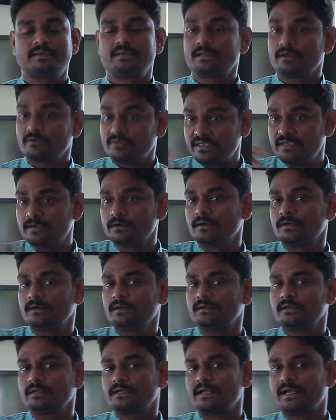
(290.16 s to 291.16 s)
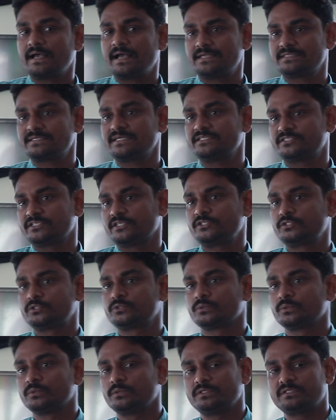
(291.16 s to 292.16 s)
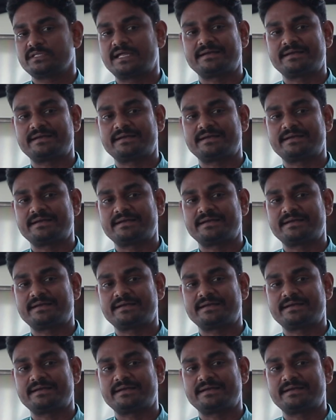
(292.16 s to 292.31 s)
Now here, as I just told,